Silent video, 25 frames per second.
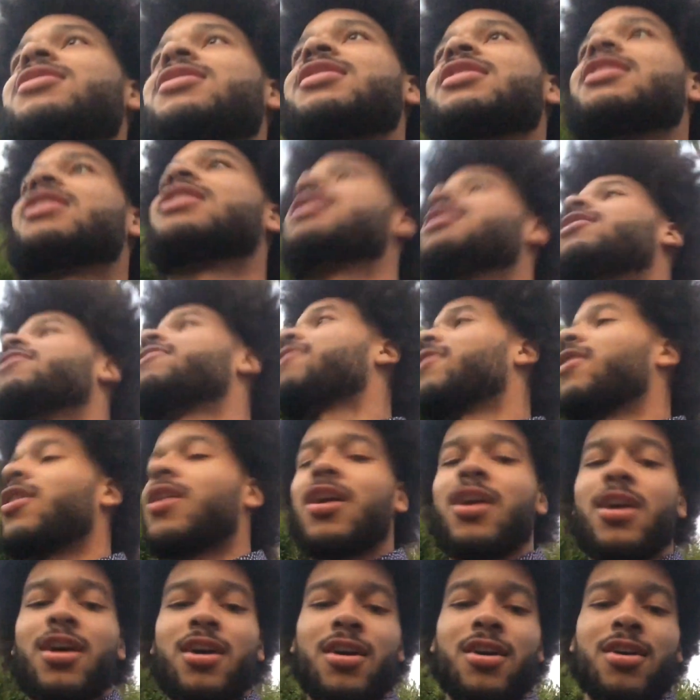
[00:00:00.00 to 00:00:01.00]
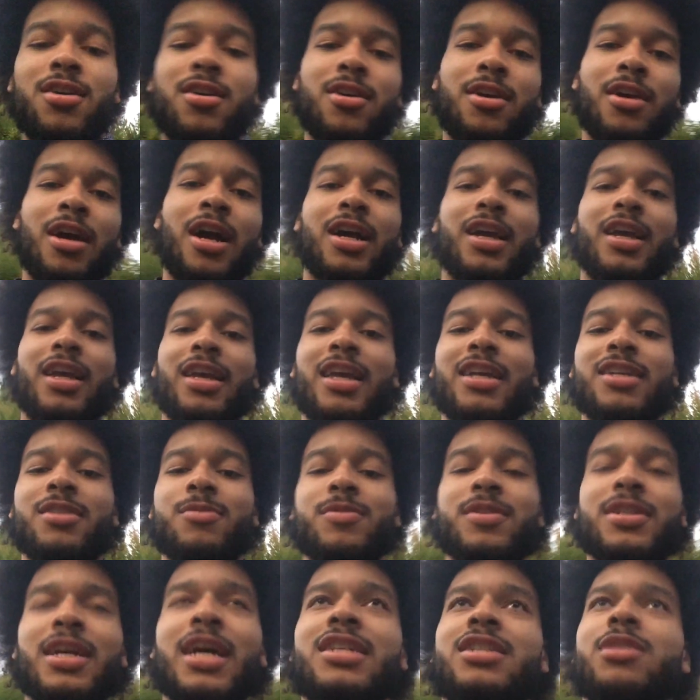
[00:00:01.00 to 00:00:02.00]
see if uh, I can get
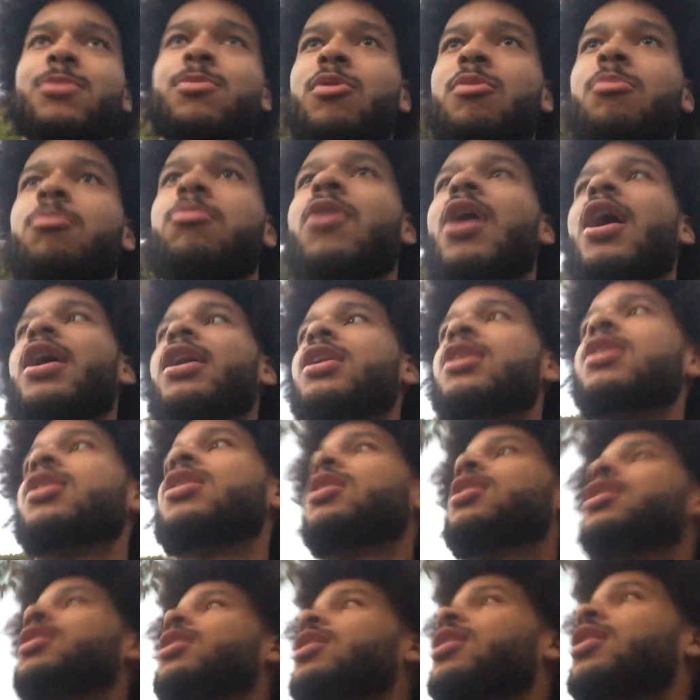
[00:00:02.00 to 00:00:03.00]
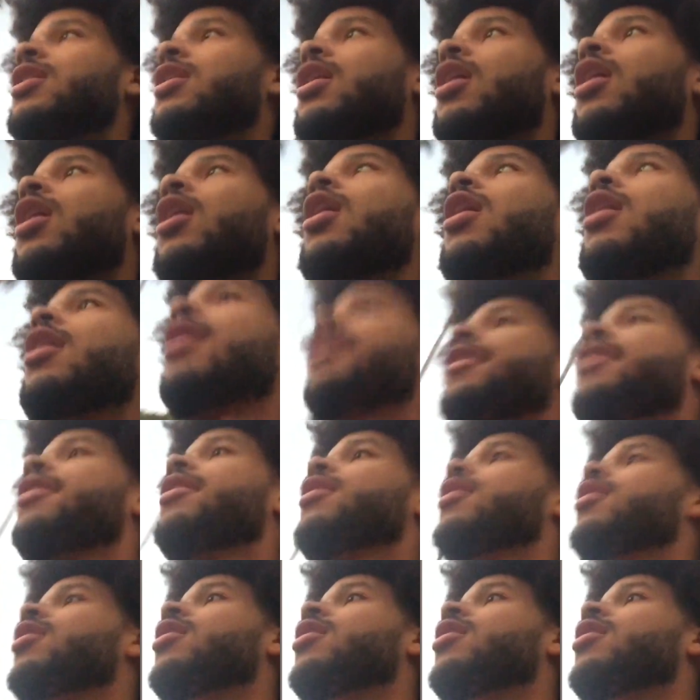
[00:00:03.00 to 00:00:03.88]
some shots up with Bronny. Uh,